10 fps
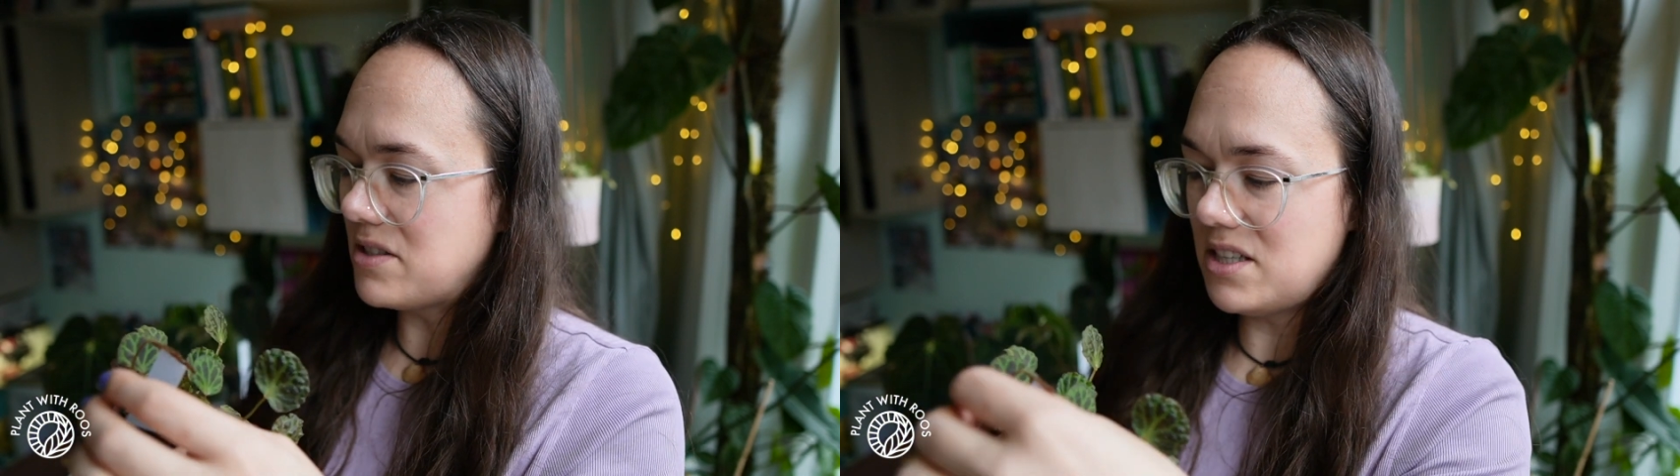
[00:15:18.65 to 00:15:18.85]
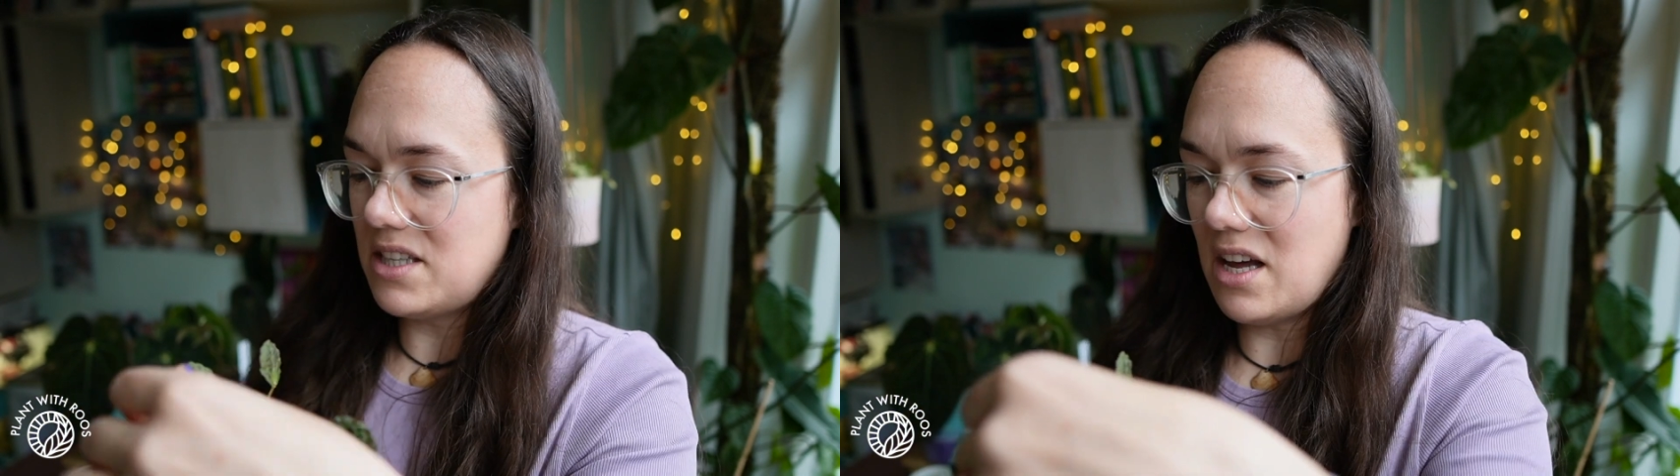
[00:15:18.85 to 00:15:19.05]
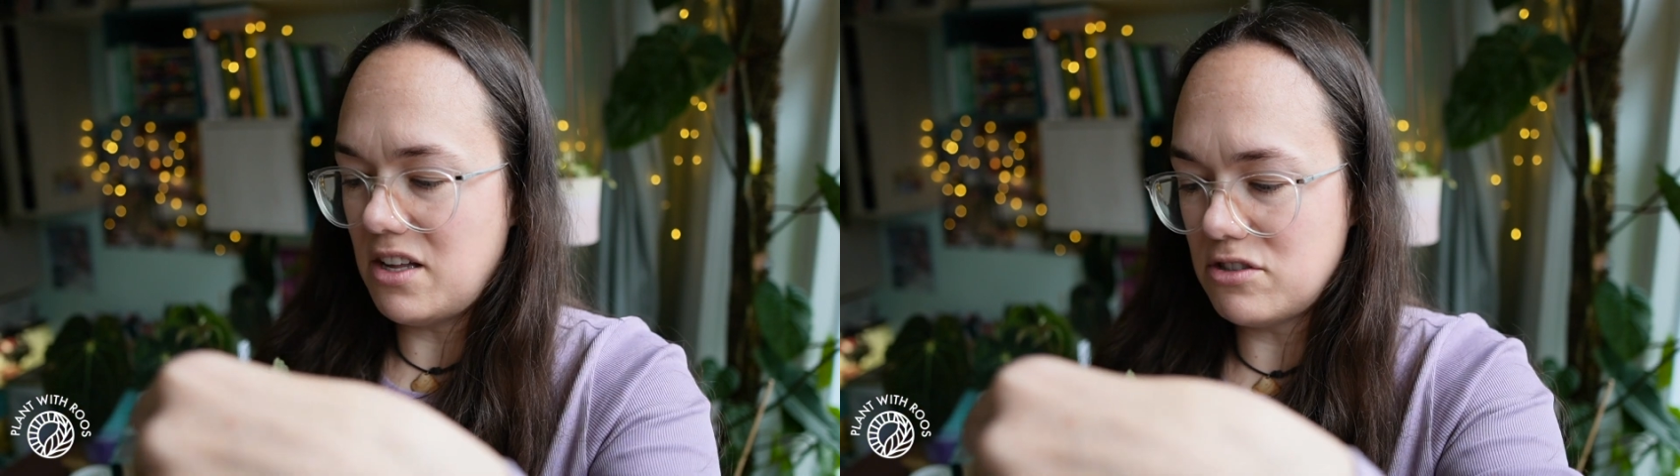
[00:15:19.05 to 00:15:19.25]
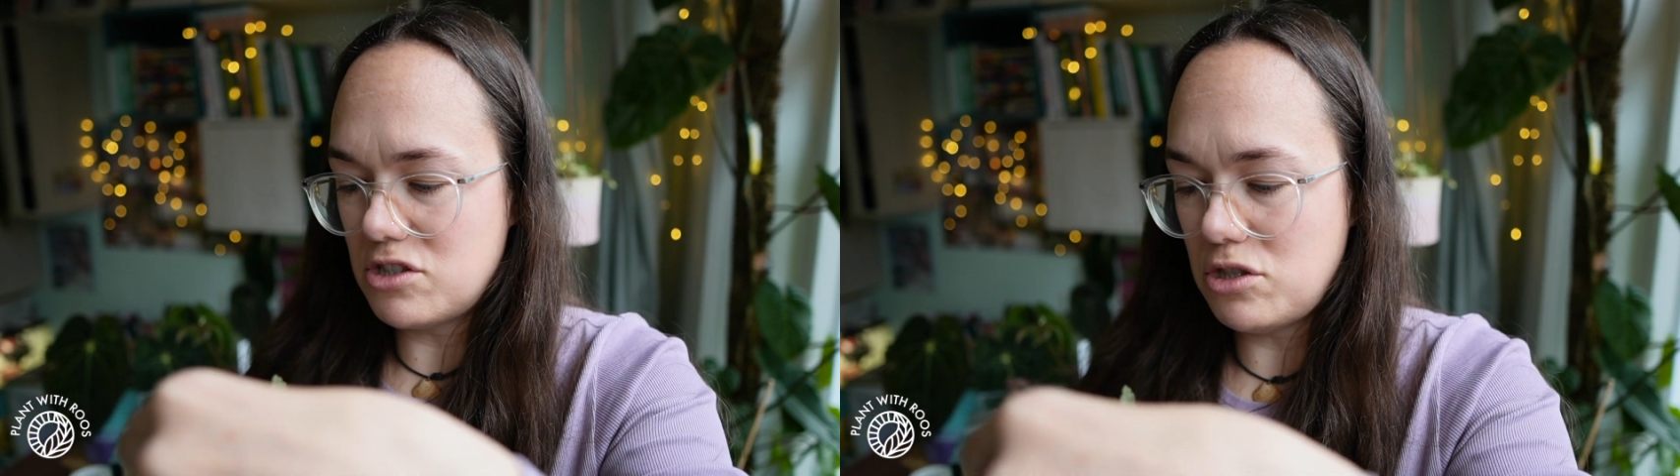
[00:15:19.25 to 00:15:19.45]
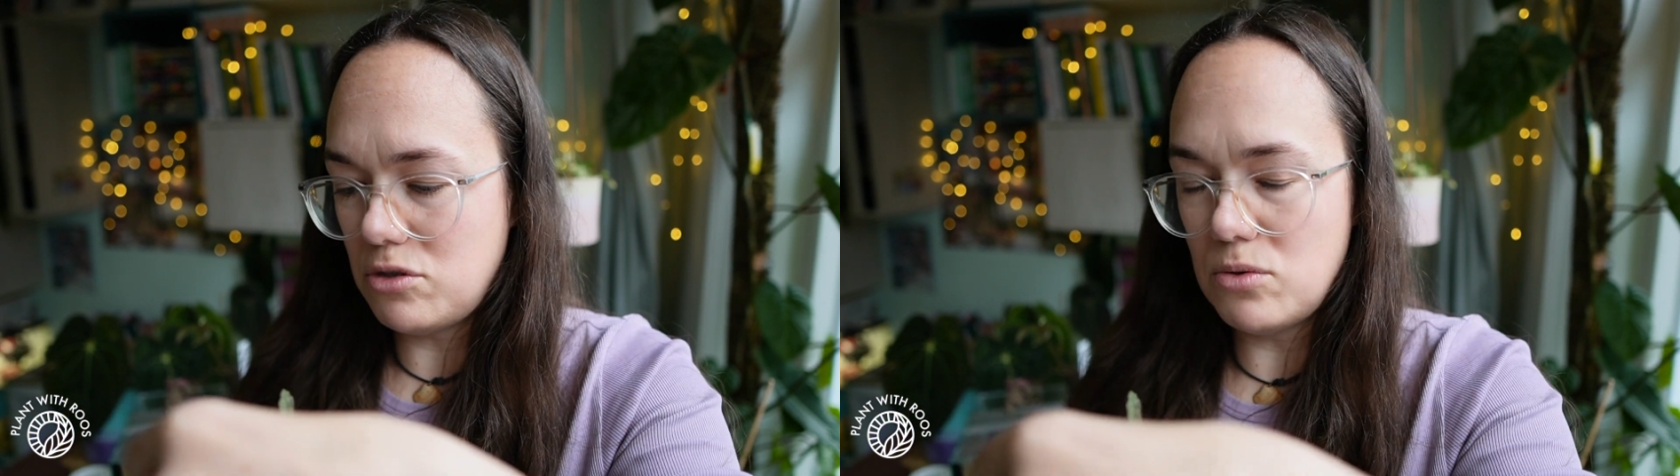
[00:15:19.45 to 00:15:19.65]
to the other
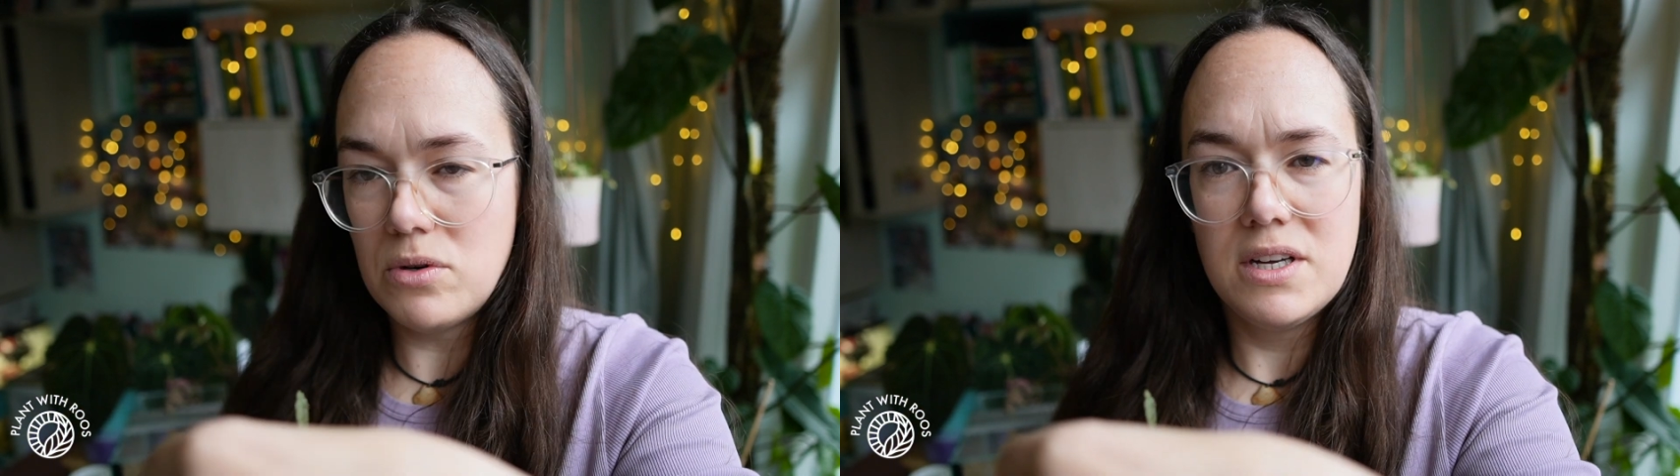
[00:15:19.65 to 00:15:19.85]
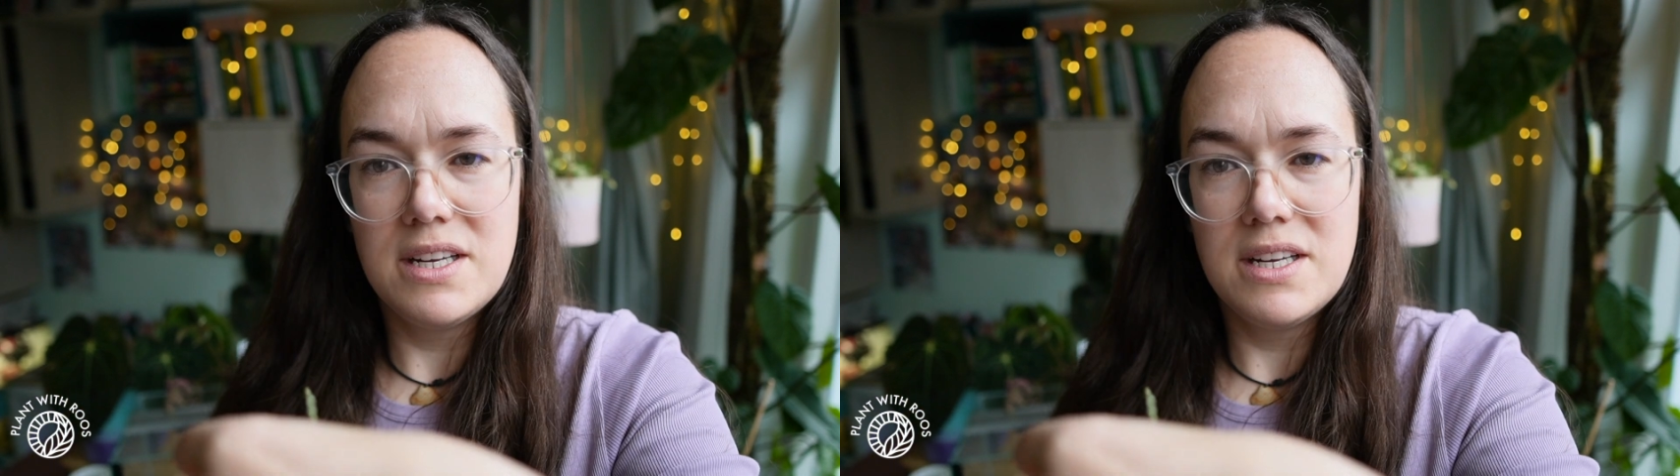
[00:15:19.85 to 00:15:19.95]
two,